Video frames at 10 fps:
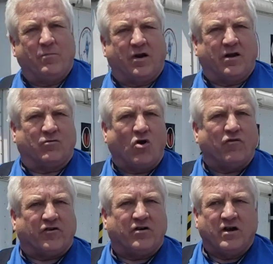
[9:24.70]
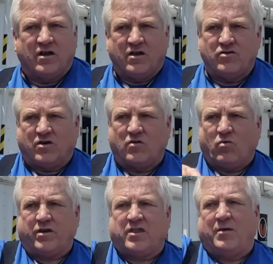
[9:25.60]
But a rover, you can
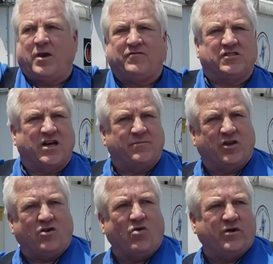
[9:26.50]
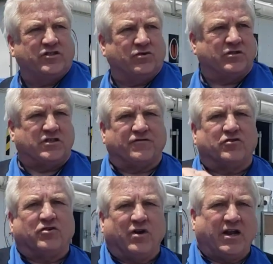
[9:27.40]
work them every time they go into a
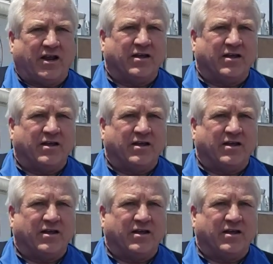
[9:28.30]
different grid.